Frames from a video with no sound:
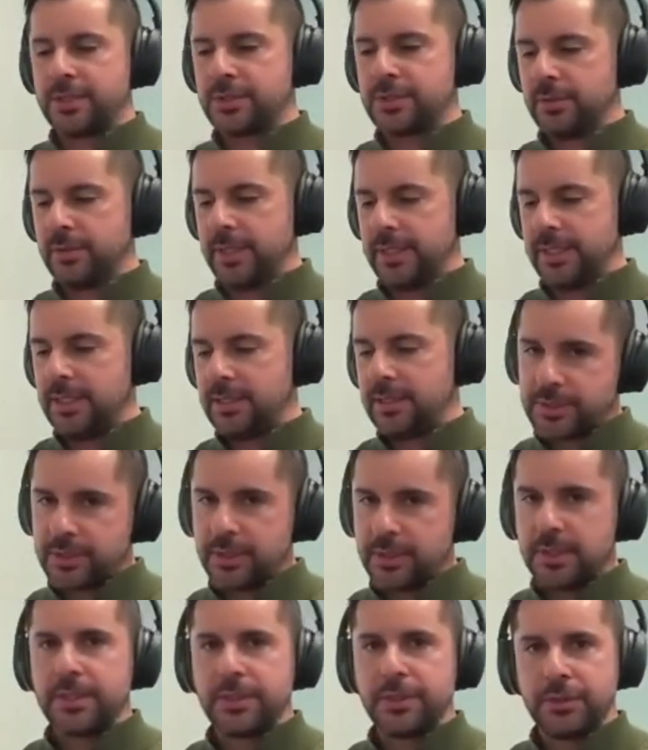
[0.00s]
right? So
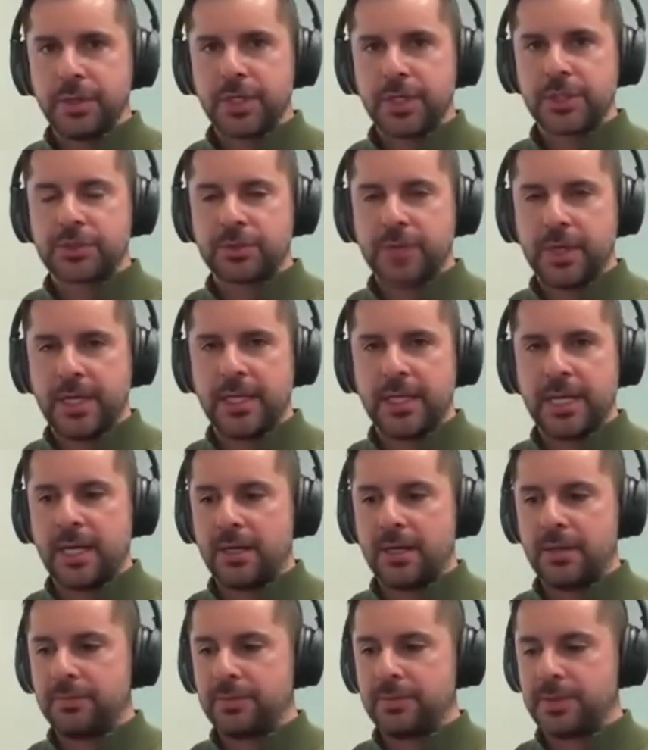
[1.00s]
especially in the US right
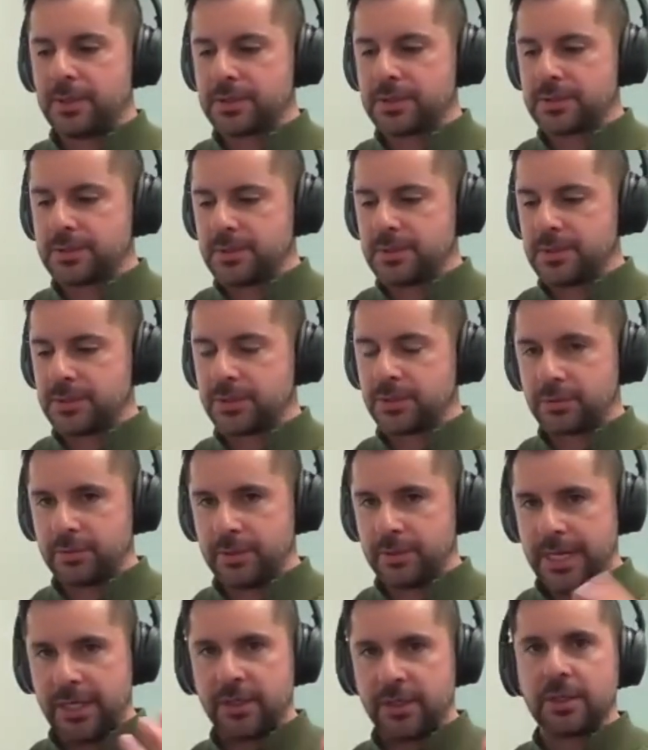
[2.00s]
now, there's this
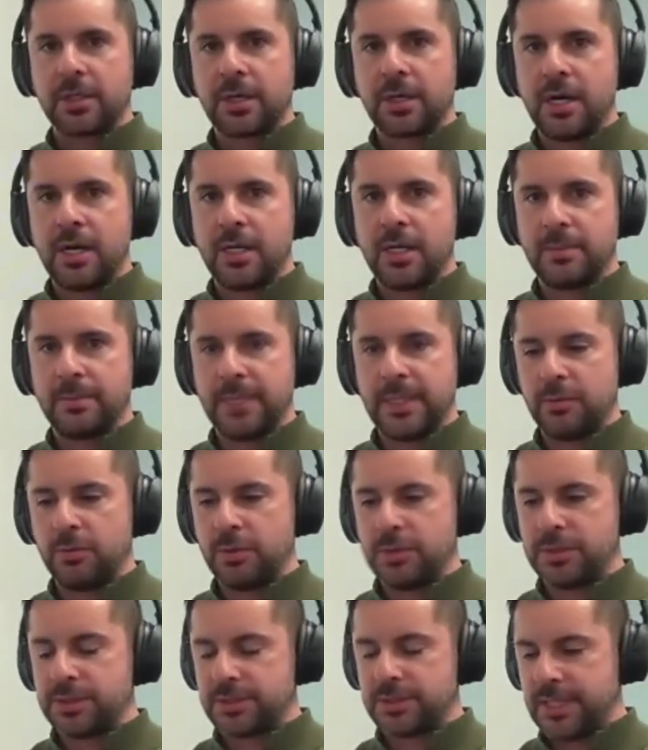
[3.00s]
creator
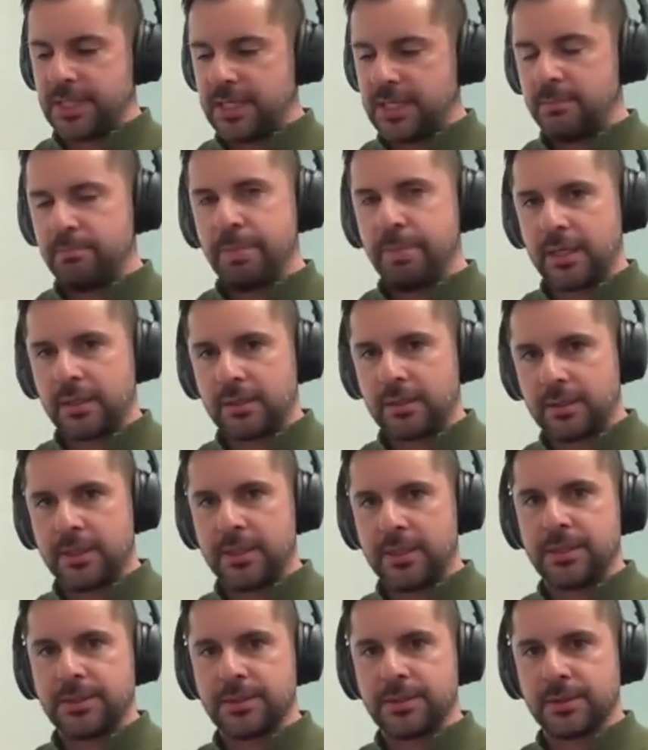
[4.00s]
economy, which is kind of
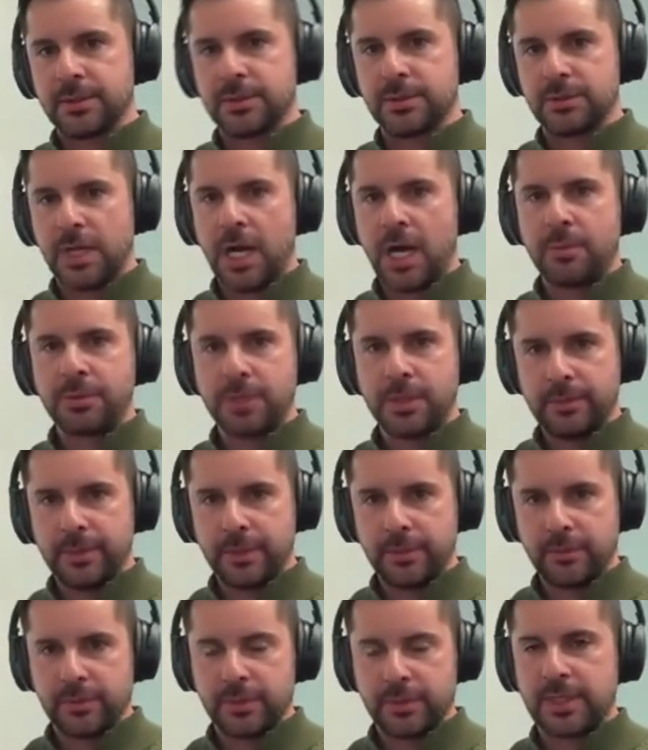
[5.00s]
bundling into the drop
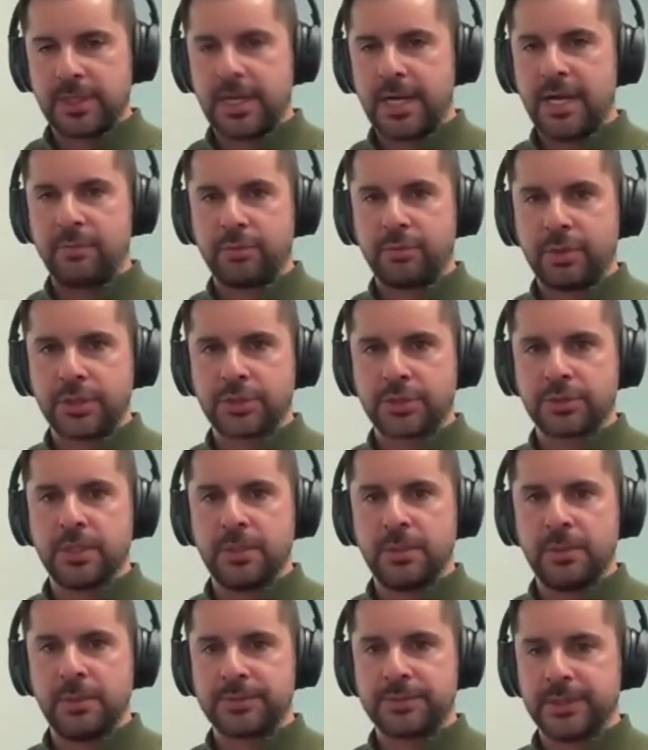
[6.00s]
shipping with like high pressure
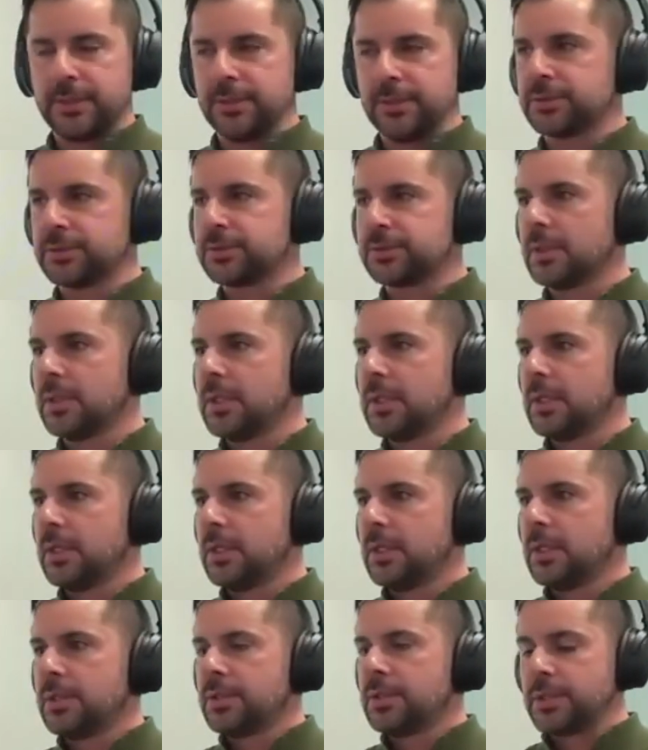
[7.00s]
upsells.
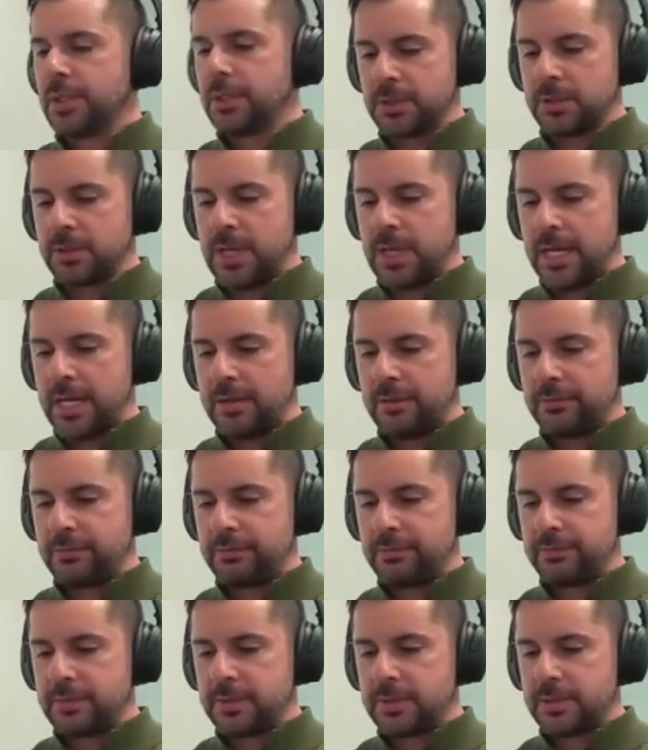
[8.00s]
there's a lot
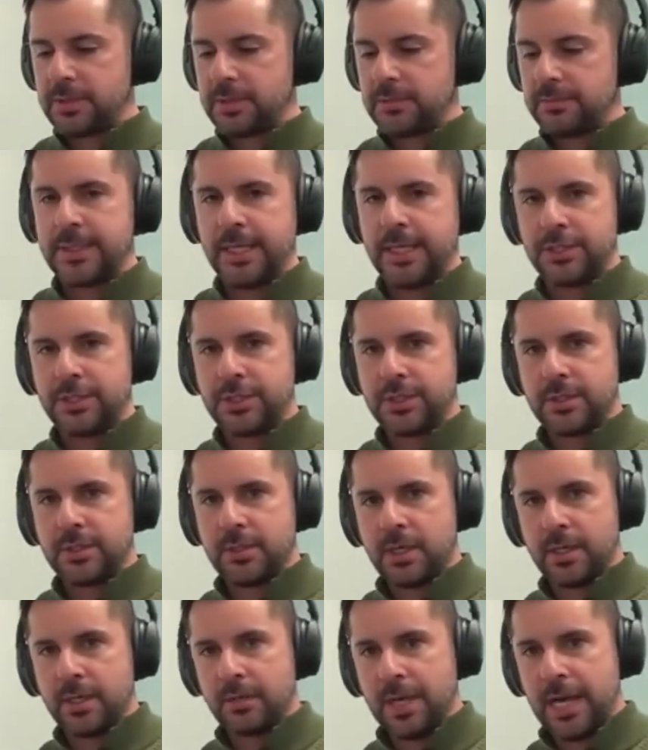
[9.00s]
of
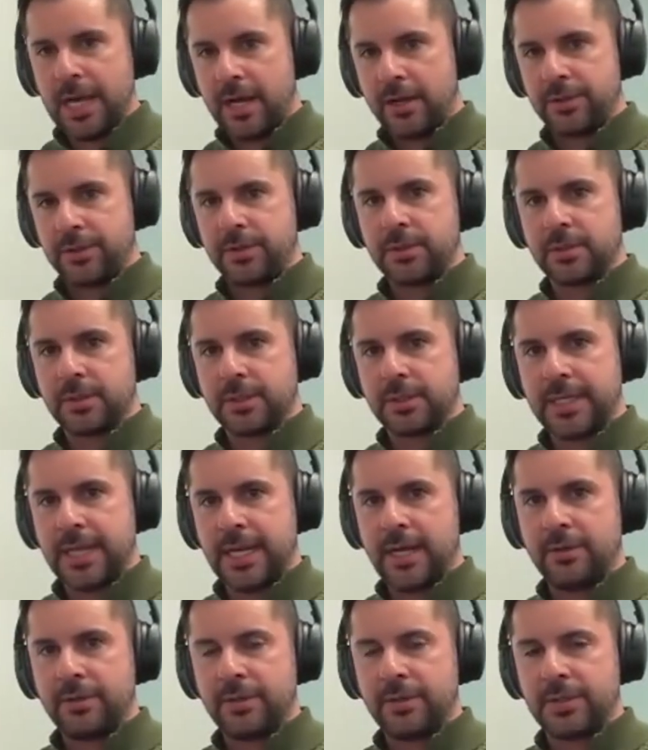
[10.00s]
dictation on how your
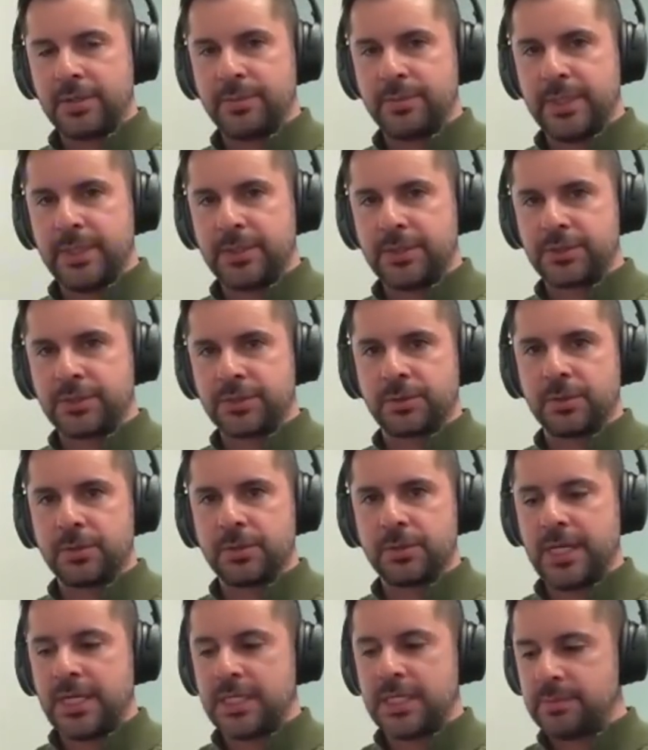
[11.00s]
account is being
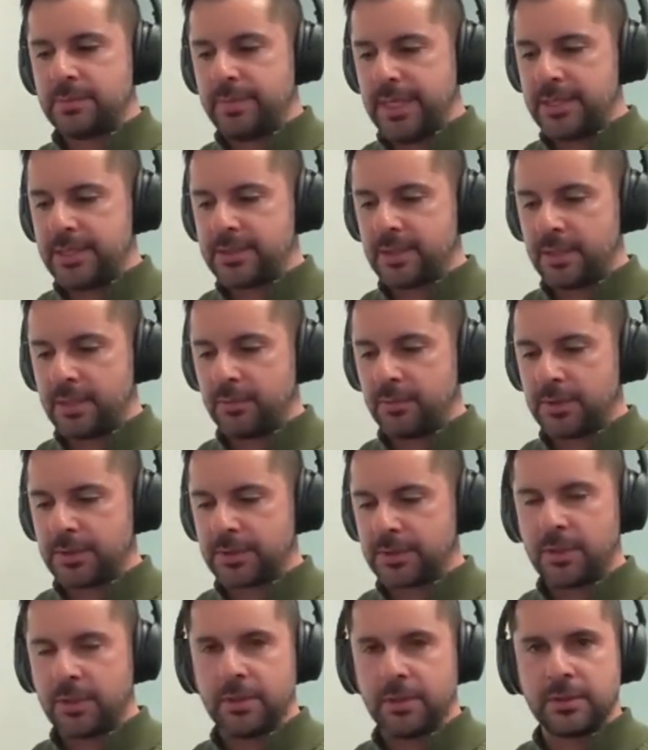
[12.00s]
scrutinized based on
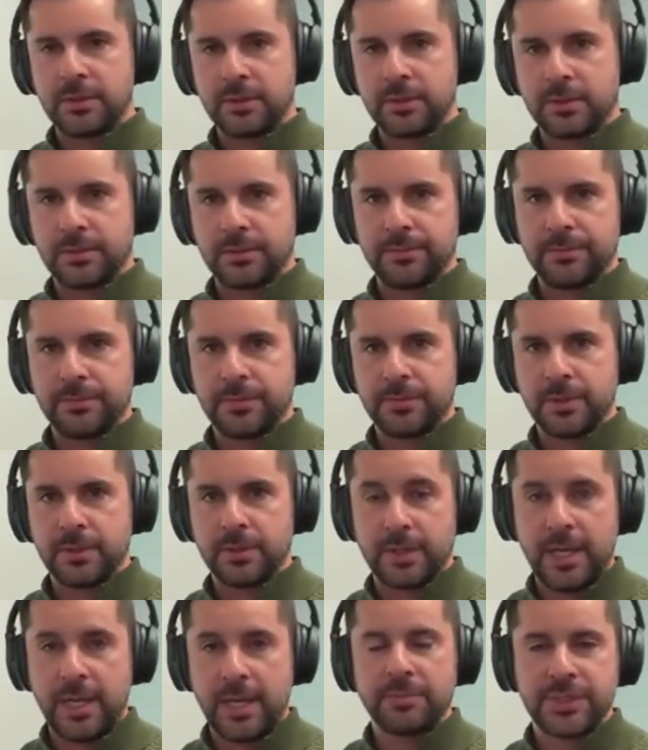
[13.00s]
what's called your
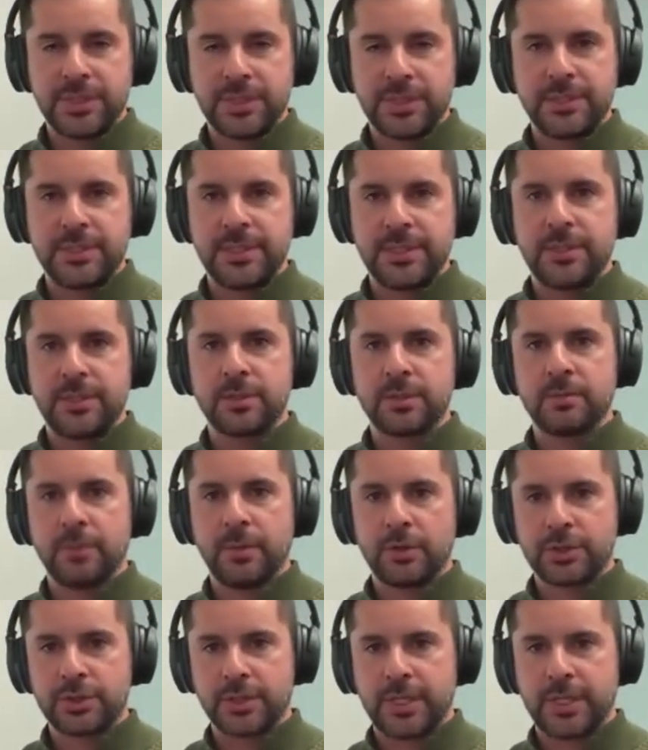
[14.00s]
MCC or